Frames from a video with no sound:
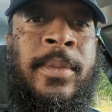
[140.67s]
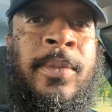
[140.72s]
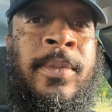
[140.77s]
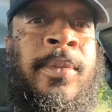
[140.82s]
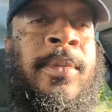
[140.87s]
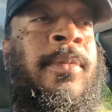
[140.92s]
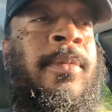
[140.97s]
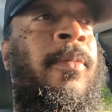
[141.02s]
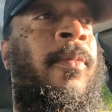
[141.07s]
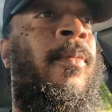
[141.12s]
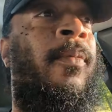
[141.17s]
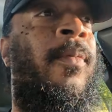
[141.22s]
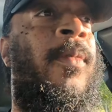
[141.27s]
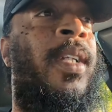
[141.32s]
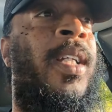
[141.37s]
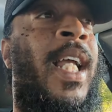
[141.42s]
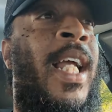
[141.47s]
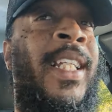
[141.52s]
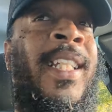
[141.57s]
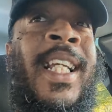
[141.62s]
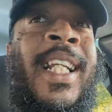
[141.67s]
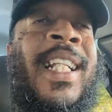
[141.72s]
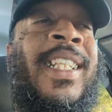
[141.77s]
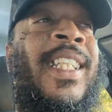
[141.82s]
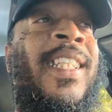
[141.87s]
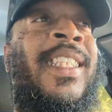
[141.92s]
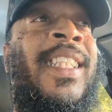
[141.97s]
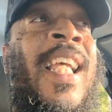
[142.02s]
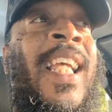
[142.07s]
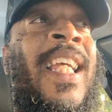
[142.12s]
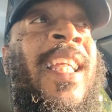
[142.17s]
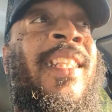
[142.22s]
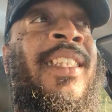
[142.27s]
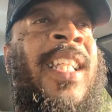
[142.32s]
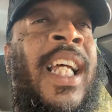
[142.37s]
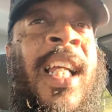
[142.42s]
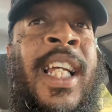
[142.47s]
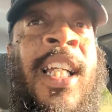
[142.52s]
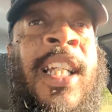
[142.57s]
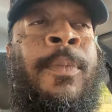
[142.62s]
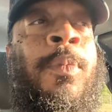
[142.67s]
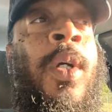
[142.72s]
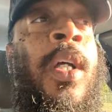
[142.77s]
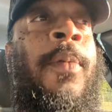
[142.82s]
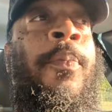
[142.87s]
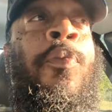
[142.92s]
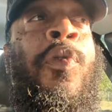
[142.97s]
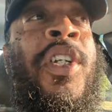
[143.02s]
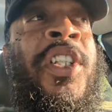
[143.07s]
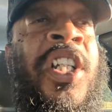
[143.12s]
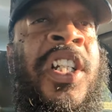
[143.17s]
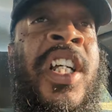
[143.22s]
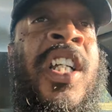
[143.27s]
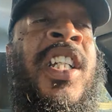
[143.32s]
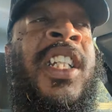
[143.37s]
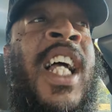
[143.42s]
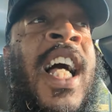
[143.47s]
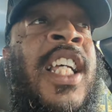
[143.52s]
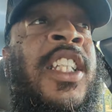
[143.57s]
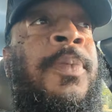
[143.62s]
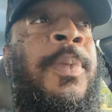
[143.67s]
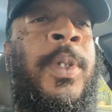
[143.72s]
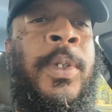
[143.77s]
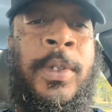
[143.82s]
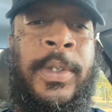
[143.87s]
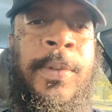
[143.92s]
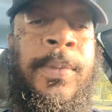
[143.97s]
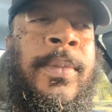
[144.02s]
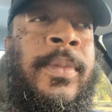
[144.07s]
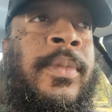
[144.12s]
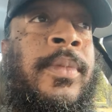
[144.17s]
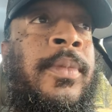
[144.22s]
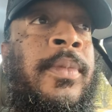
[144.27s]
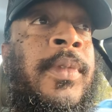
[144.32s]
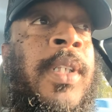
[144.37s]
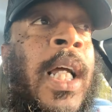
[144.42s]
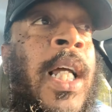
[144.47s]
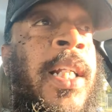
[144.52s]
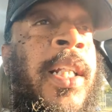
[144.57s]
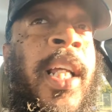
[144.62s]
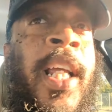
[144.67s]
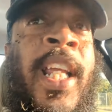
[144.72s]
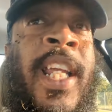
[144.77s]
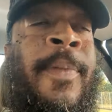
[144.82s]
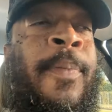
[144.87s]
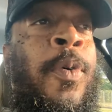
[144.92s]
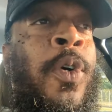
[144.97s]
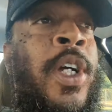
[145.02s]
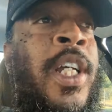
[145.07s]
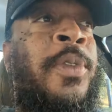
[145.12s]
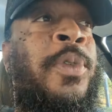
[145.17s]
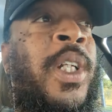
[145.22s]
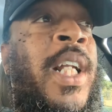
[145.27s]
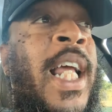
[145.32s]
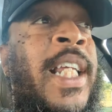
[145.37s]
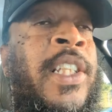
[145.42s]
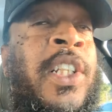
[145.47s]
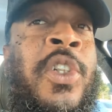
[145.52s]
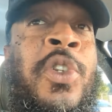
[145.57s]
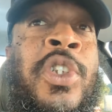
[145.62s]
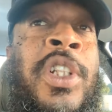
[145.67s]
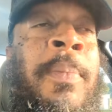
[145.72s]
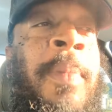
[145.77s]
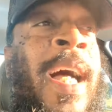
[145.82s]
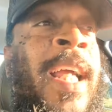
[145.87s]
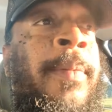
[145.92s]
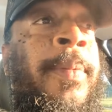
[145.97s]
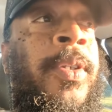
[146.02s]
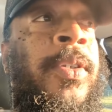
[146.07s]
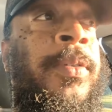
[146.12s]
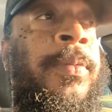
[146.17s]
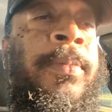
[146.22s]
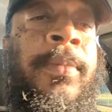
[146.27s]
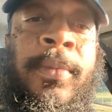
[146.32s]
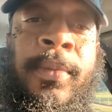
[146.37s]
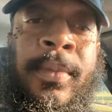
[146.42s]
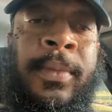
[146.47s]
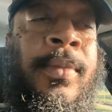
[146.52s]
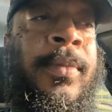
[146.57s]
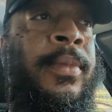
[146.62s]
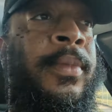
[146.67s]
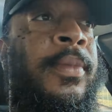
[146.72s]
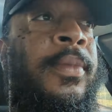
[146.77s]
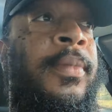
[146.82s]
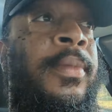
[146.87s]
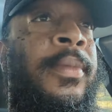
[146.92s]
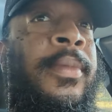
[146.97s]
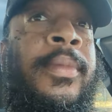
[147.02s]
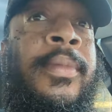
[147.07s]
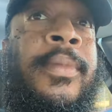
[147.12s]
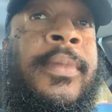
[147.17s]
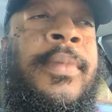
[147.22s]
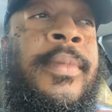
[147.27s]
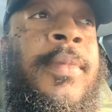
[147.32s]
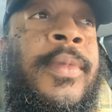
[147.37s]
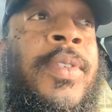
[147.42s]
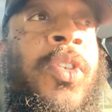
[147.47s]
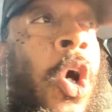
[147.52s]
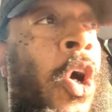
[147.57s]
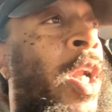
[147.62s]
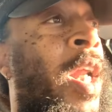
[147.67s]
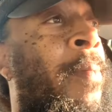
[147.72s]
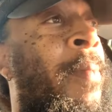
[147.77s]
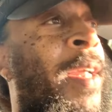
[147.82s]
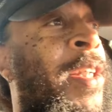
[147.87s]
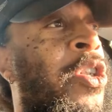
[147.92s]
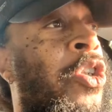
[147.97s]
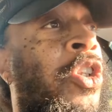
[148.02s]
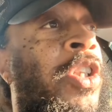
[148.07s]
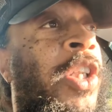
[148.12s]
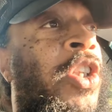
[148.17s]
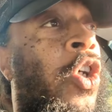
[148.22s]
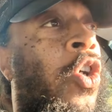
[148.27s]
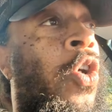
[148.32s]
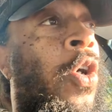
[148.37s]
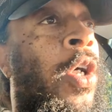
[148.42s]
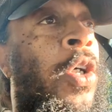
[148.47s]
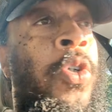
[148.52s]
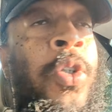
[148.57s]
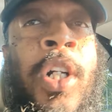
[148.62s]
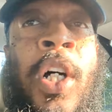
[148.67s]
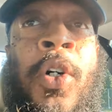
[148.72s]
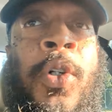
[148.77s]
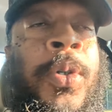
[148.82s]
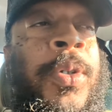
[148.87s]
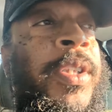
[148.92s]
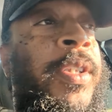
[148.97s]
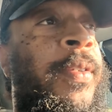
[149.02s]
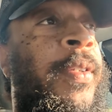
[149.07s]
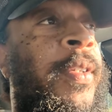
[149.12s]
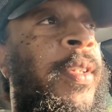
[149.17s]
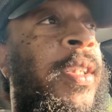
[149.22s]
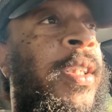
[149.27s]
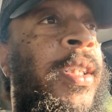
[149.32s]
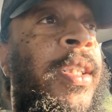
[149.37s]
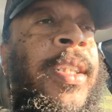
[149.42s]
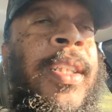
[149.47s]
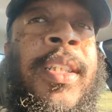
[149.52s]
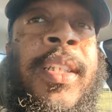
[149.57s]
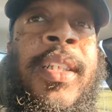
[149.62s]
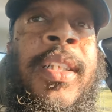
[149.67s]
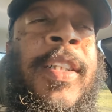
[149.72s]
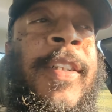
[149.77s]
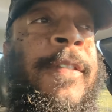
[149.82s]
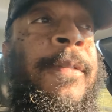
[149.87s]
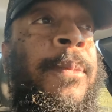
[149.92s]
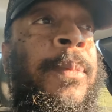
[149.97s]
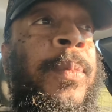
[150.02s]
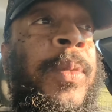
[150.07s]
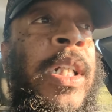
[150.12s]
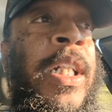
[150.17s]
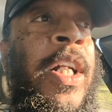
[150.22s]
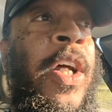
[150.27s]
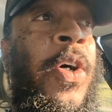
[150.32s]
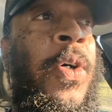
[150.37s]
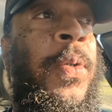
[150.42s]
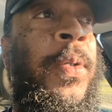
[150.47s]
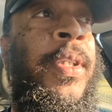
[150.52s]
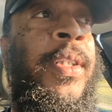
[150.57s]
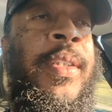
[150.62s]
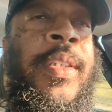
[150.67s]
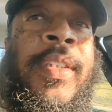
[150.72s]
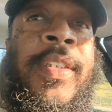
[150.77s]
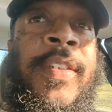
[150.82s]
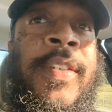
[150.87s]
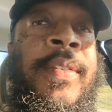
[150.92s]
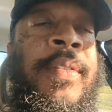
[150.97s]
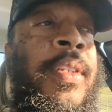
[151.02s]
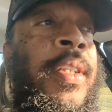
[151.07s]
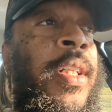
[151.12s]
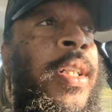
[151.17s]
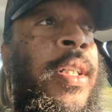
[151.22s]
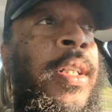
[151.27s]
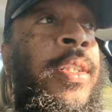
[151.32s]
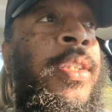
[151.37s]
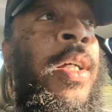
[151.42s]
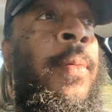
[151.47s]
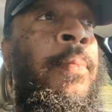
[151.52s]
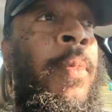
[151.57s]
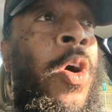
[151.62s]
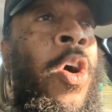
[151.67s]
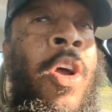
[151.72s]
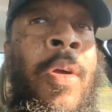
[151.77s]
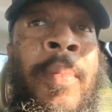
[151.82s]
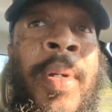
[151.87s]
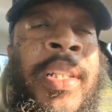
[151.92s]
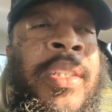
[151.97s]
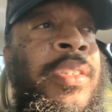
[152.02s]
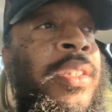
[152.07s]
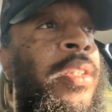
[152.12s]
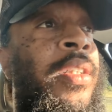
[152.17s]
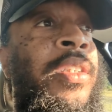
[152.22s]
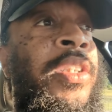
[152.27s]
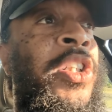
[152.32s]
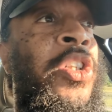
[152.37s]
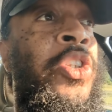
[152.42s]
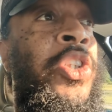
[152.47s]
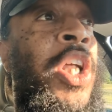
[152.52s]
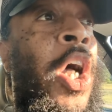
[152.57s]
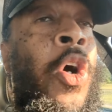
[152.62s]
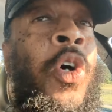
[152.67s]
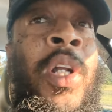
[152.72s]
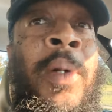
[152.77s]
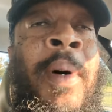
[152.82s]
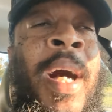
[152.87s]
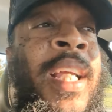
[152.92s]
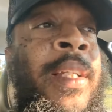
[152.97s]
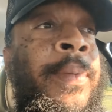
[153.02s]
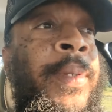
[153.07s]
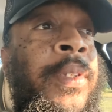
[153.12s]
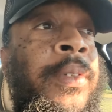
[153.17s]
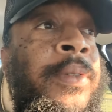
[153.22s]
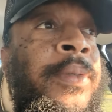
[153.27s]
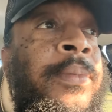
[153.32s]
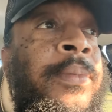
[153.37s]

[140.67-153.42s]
and yet at the same time preach another gospel. The Hebrew Israelites use the Bible. Or they may use the Torah, who knows? You know, the Mormons use the Holy Bible.